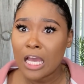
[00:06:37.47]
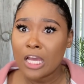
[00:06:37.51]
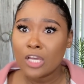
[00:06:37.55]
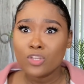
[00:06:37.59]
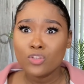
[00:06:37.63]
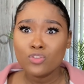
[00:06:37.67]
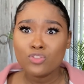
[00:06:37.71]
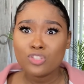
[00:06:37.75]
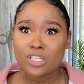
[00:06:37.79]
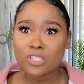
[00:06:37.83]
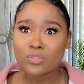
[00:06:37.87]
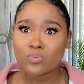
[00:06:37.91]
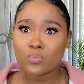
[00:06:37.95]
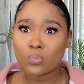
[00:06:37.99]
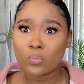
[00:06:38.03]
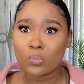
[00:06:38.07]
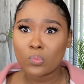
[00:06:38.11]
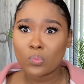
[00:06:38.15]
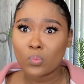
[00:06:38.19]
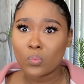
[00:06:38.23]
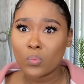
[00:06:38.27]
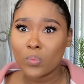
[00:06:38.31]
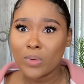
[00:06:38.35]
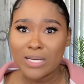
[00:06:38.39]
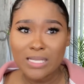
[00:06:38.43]
You
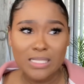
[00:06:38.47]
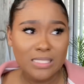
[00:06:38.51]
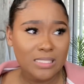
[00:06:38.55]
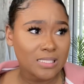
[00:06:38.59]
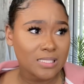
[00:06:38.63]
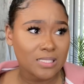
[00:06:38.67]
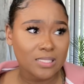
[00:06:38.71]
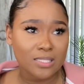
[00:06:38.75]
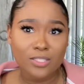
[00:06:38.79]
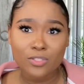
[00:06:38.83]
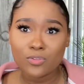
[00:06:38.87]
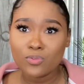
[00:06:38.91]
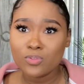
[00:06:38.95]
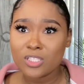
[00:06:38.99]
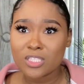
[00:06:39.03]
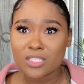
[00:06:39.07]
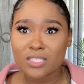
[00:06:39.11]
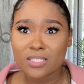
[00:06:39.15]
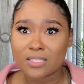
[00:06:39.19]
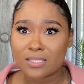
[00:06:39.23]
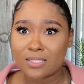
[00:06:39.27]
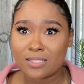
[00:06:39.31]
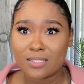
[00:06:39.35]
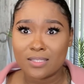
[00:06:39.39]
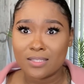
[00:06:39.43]
just
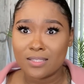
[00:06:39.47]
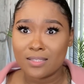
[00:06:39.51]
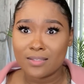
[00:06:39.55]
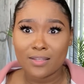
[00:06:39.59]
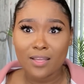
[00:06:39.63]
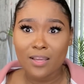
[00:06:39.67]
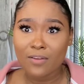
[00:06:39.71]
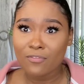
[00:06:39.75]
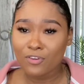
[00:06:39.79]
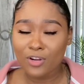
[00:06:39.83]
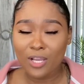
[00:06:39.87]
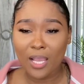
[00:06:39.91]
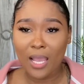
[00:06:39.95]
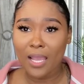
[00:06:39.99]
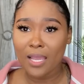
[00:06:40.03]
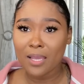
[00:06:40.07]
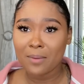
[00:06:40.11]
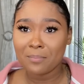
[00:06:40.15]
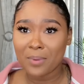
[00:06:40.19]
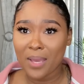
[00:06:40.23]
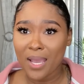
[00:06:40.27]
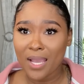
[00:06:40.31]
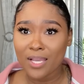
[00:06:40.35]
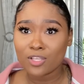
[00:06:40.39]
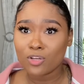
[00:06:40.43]
never came
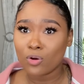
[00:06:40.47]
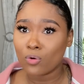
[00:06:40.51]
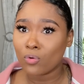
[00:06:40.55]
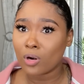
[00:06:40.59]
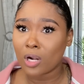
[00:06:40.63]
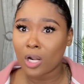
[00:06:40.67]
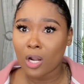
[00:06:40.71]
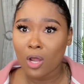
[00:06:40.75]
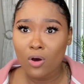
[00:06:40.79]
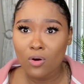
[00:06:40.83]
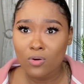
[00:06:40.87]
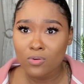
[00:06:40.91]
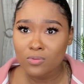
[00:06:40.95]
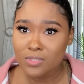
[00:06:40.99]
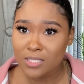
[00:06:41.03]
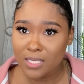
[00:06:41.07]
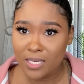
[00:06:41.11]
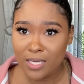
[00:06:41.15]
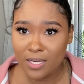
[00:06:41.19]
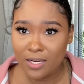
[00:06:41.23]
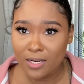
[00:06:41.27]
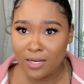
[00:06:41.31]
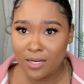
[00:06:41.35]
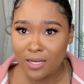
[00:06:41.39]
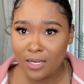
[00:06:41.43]
back. Your clothes
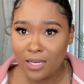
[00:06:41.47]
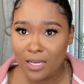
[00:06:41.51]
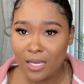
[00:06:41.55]
here."